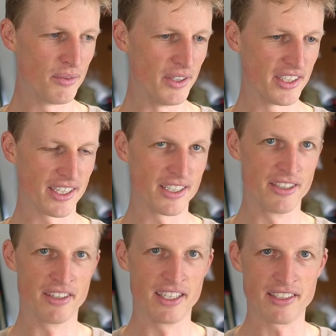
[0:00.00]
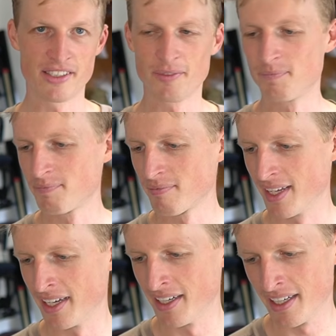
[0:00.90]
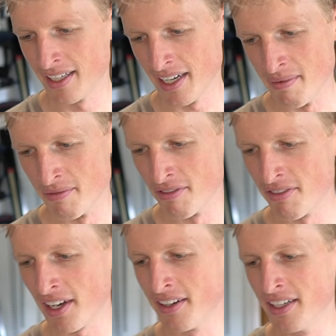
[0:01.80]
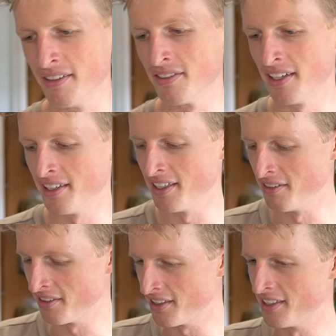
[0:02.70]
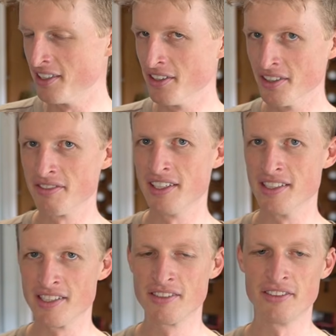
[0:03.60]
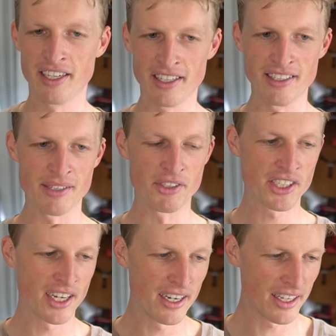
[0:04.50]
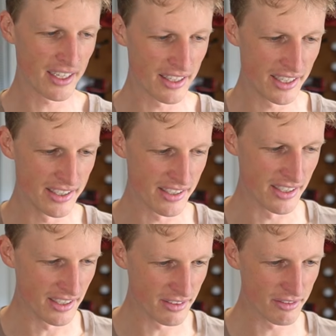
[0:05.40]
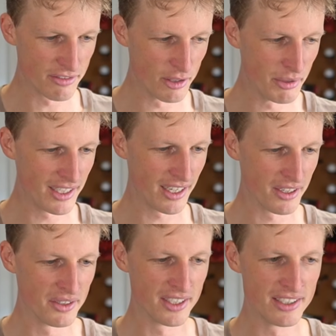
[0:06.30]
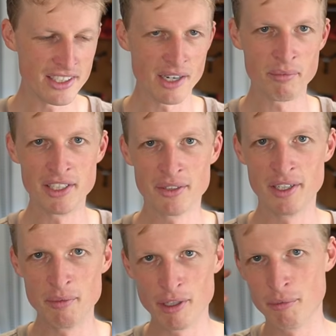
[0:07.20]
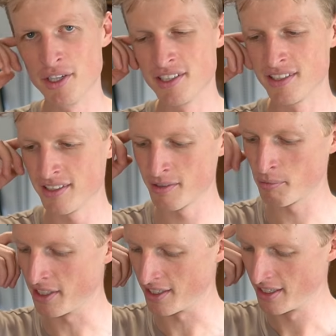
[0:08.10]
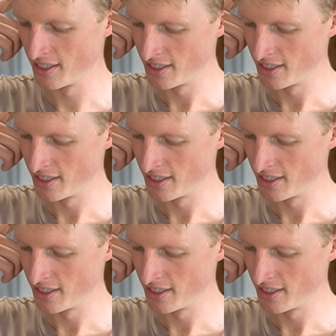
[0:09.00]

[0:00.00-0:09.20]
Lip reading: with such a device. And I am very, very, very on the fence for getting this. I'm just kind of like letting it sit for a bit. I don't want to jump into any big purchases, but